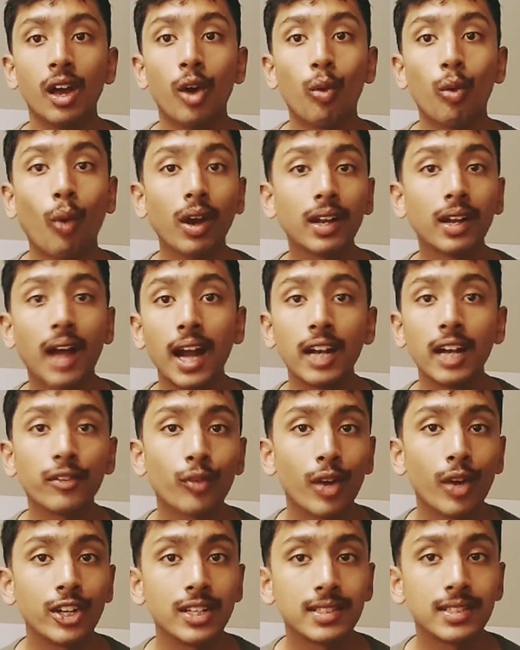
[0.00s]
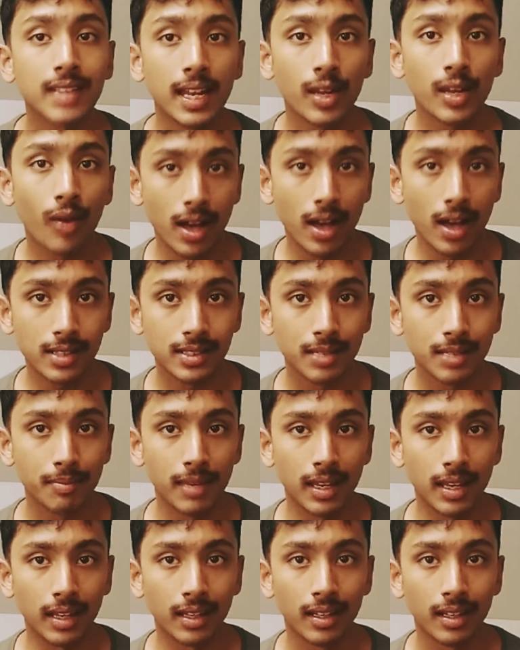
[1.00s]
what kind of questions can you ask me?
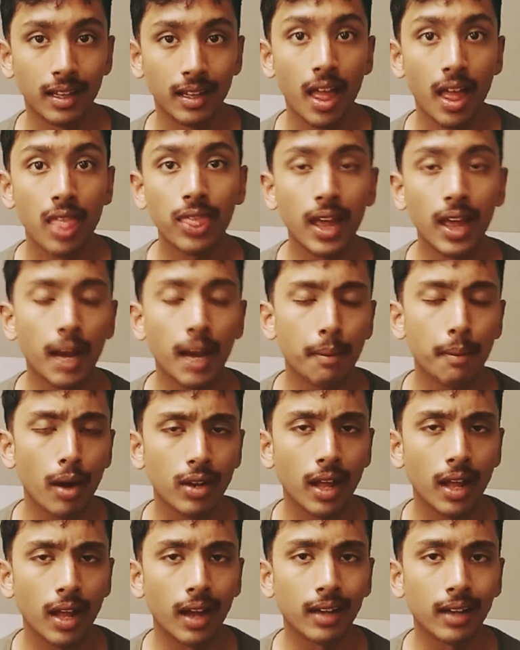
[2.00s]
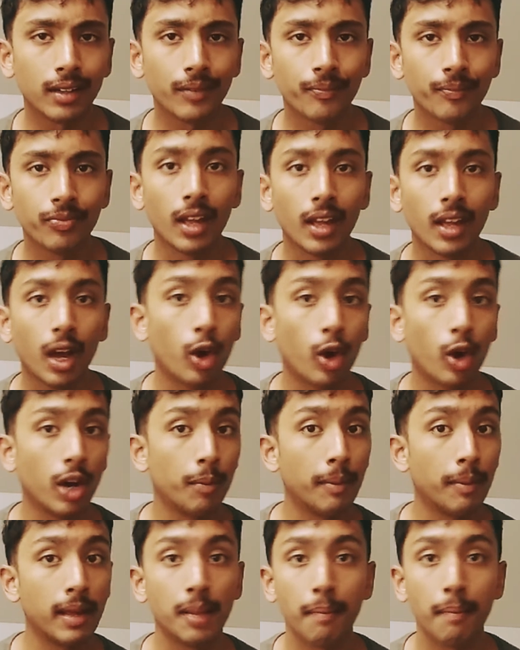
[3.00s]
Think about that. Could
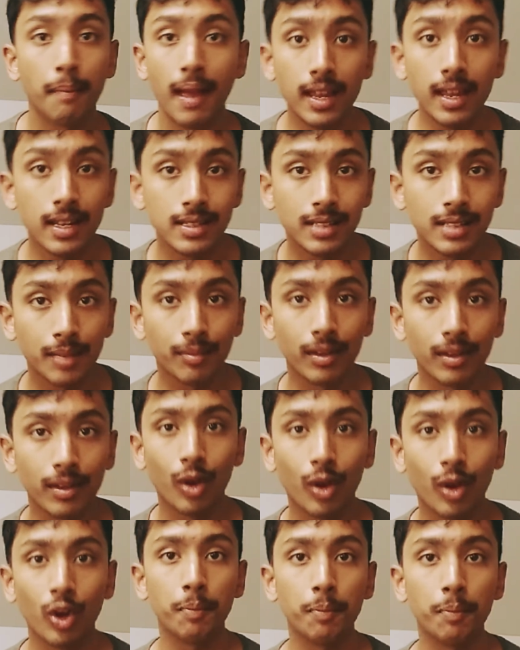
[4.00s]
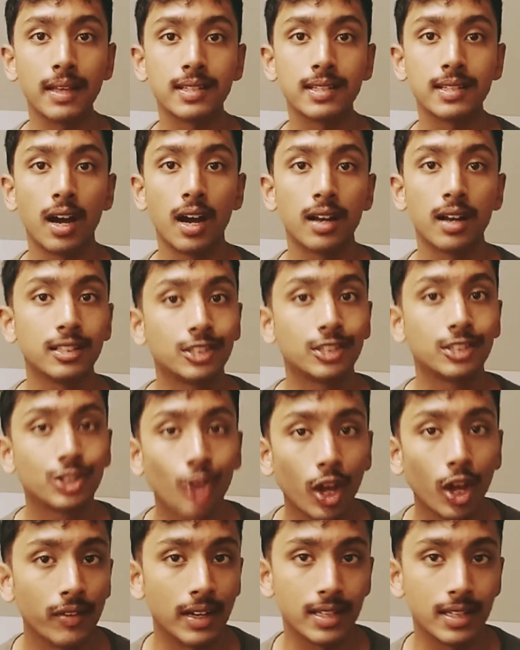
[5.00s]
be the mechanism, could be certain
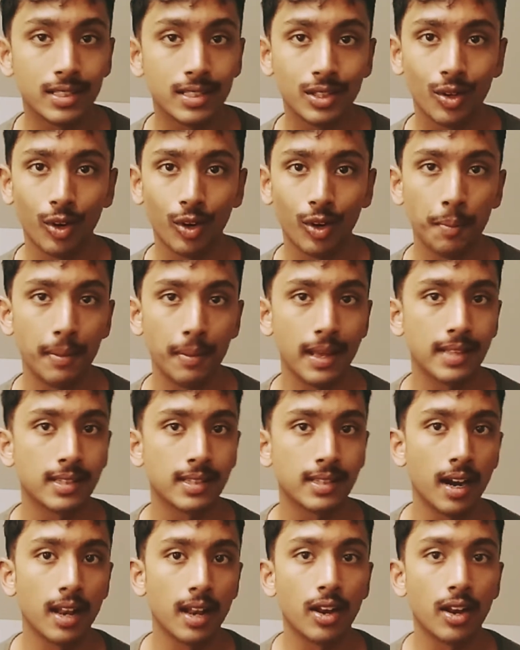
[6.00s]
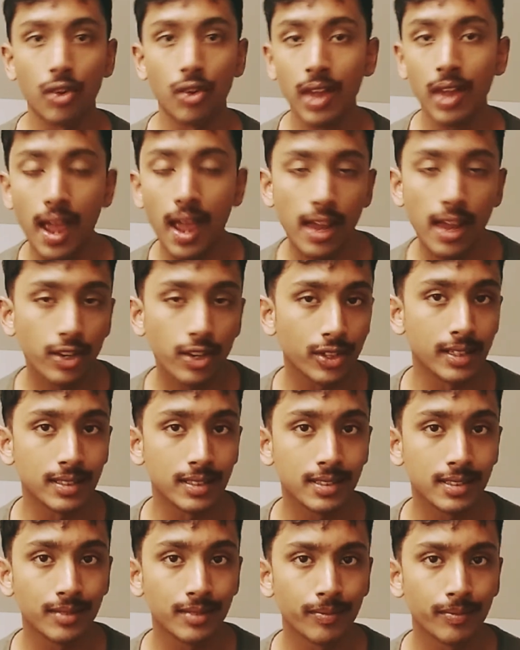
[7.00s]
solvents, could be certain
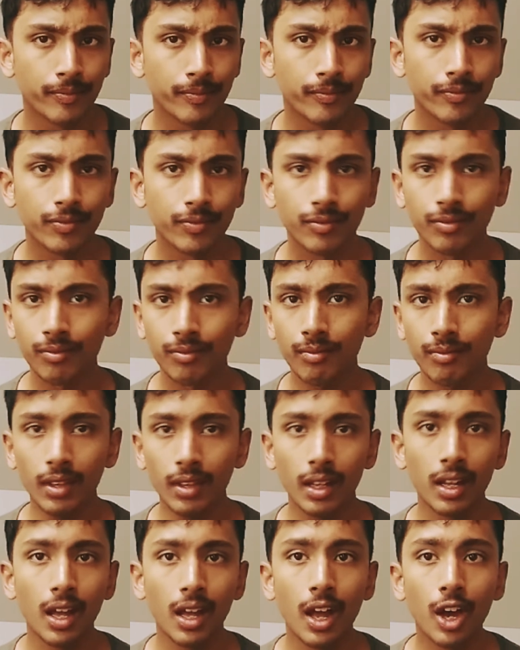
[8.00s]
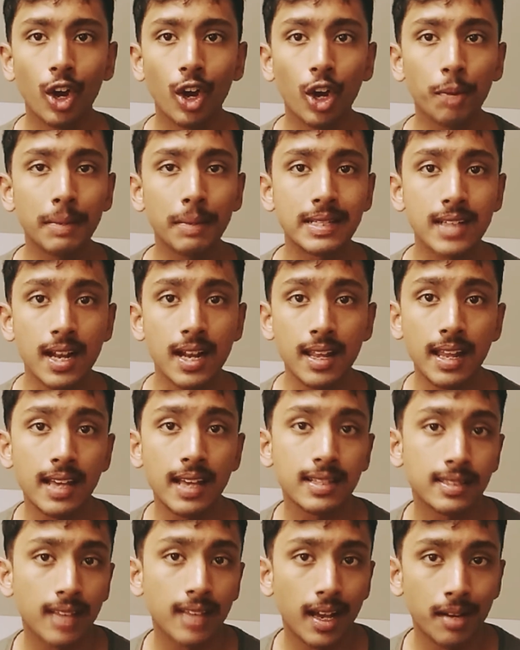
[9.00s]
reagents, could be certain
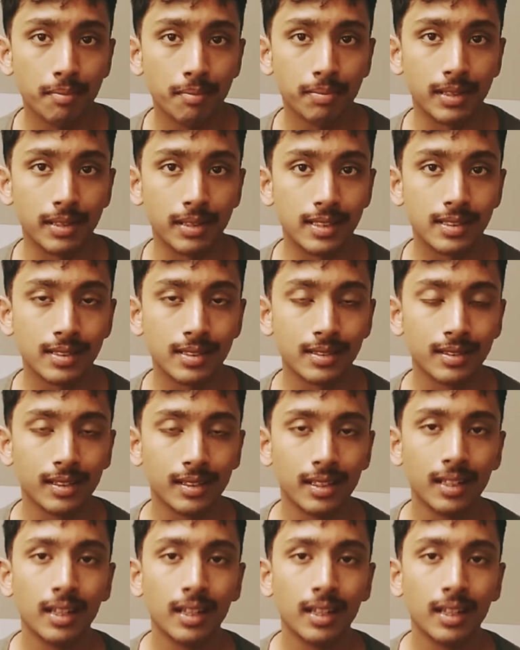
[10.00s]
examples.